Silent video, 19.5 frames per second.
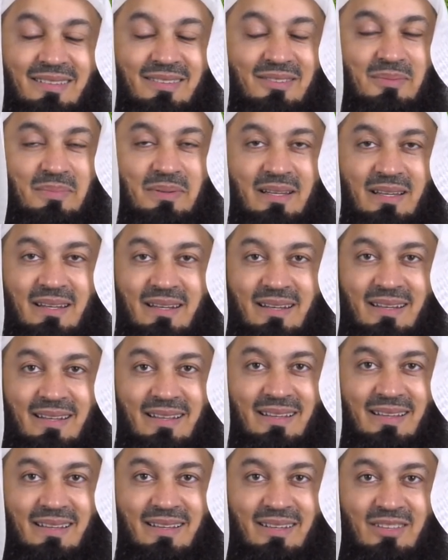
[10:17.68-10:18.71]

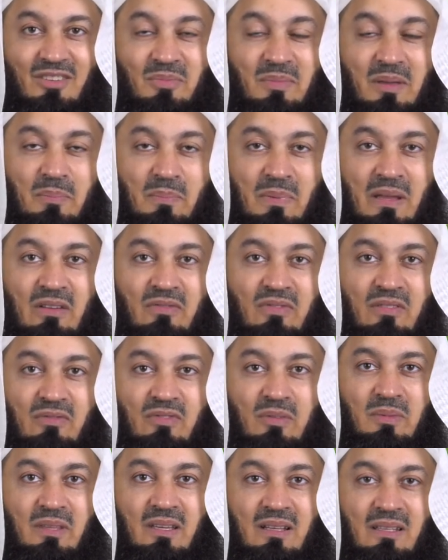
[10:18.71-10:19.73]
Subhanallah, you may benefit
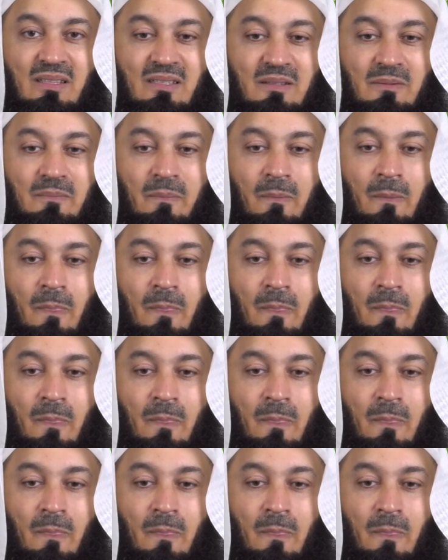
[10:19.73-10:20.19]
from the answer.